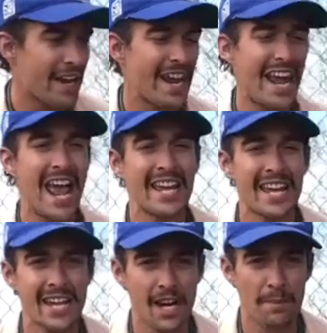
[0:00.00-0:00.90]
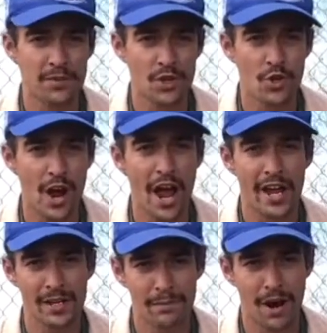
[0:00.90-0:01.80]
and hanging it up to dry
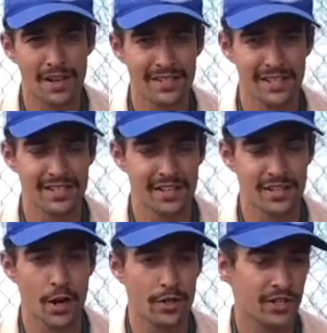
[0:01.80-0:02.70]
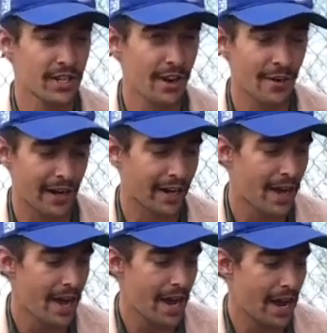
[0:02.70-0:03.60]
in a process that's known as curing.
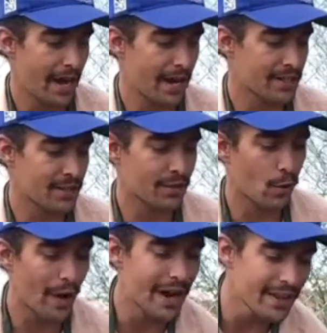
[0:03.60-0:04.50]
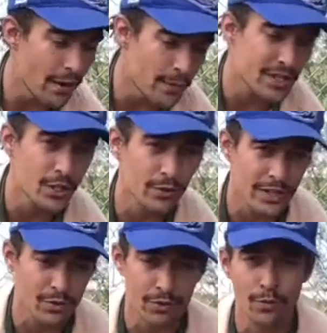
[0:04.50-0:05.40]
And the way that we do
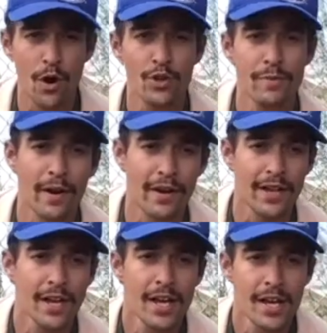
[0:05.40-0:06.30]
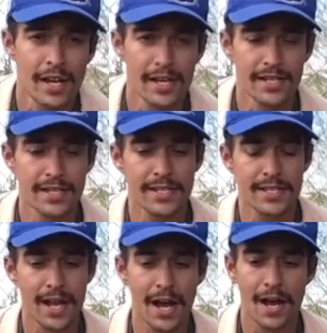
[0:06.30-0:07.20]
this with rosemary is
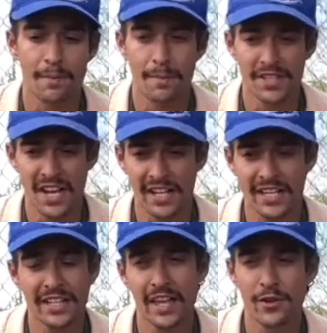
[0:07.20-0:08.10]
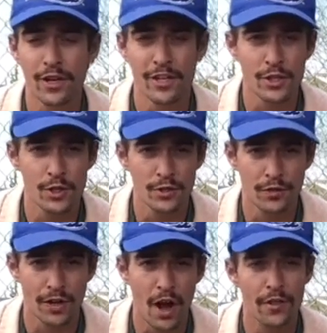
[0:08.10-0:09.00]
um, a technique that you can use
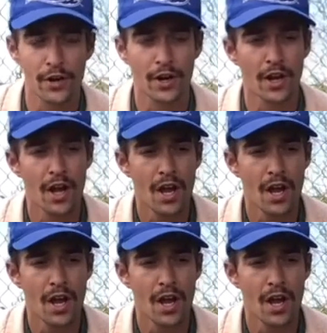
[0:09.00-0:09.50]
for other